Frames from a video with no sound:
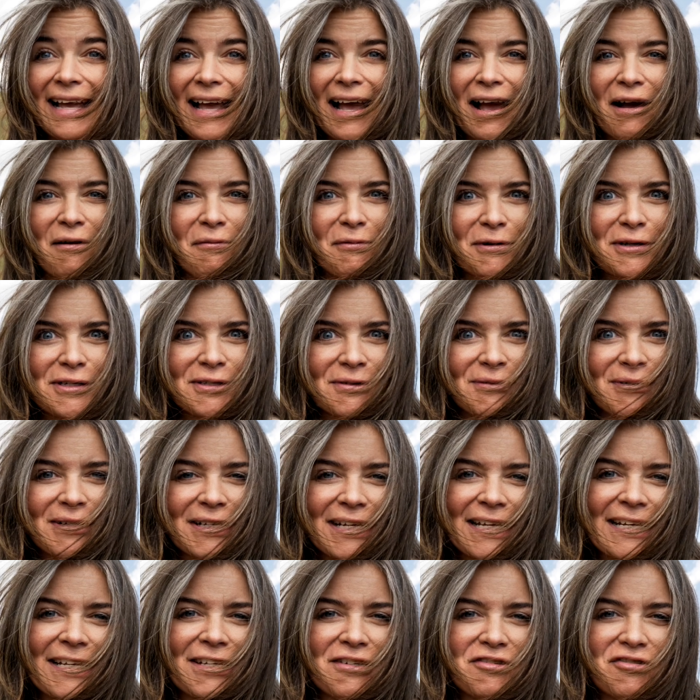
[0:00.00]
I wonder what
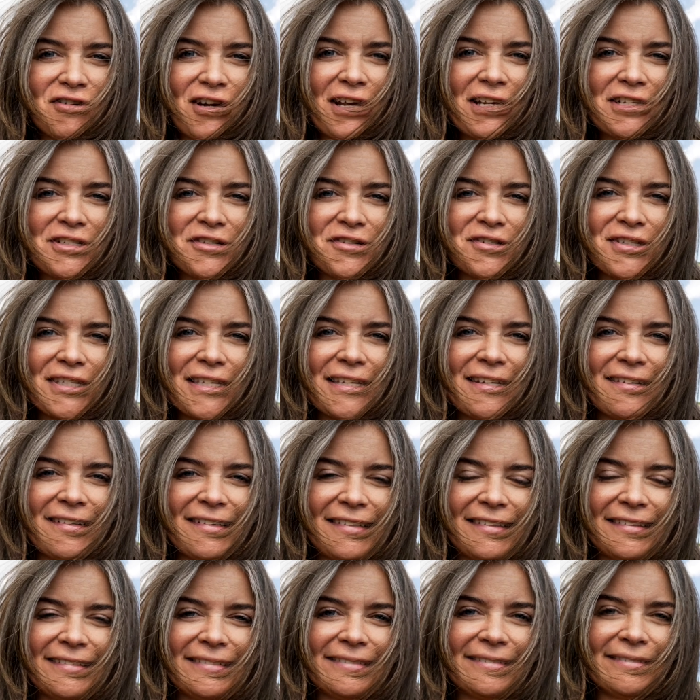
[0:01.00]
kind of treasure's
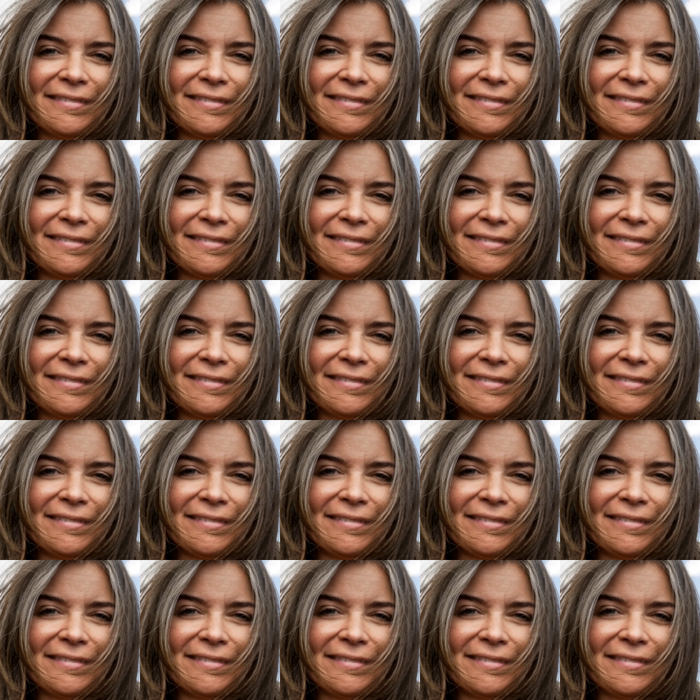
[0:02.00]
here.